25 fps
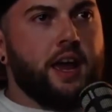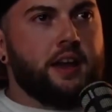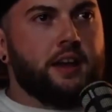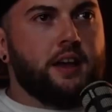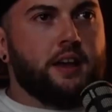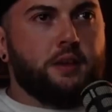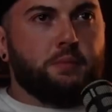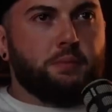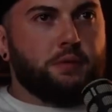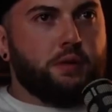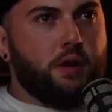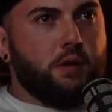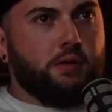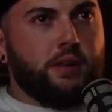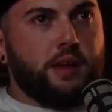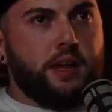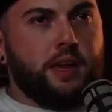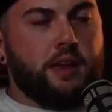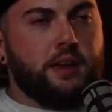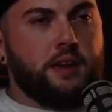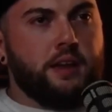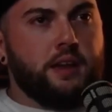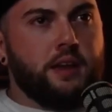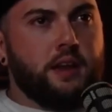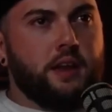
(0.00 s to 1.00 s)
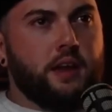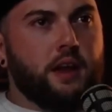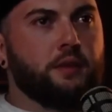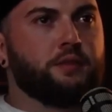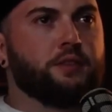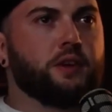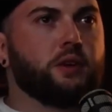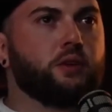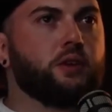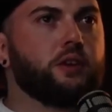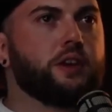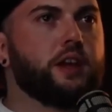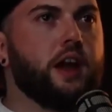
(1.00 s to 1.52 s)
And it probably,
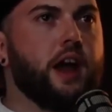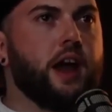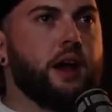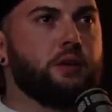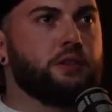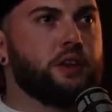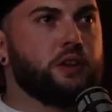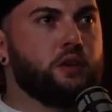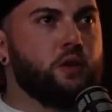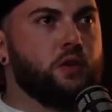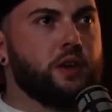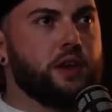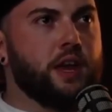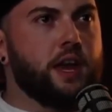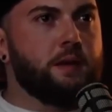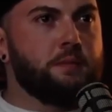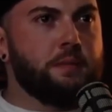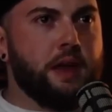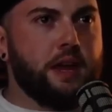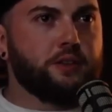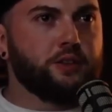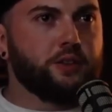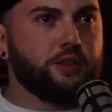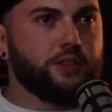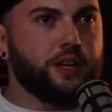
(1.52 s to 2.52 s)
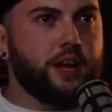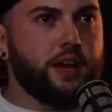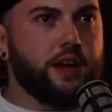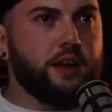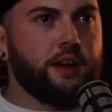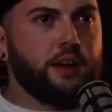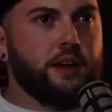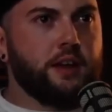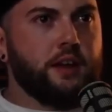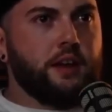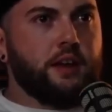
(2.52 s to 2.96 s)
if you look at how the UK measures it,